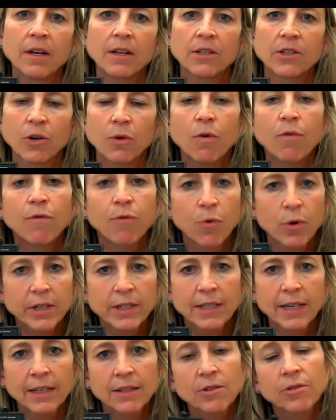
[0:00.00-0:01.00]
So
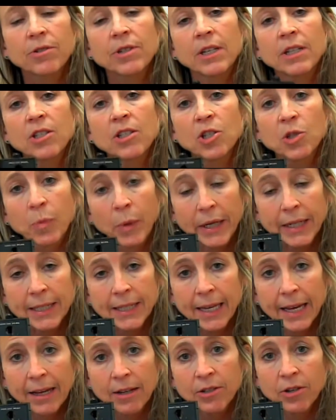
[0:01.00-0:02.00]
force sensors and spring
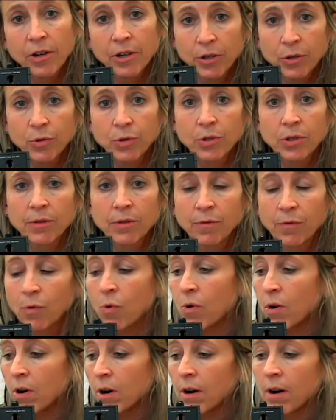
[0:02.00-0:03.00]
scales are used
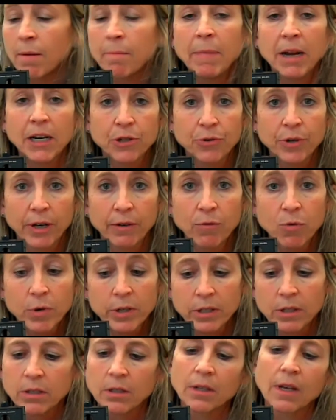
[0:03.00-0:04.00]
for measuring
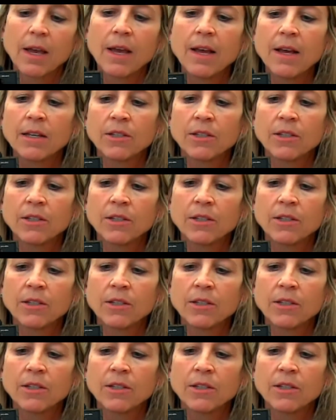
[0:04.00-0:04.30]
forces.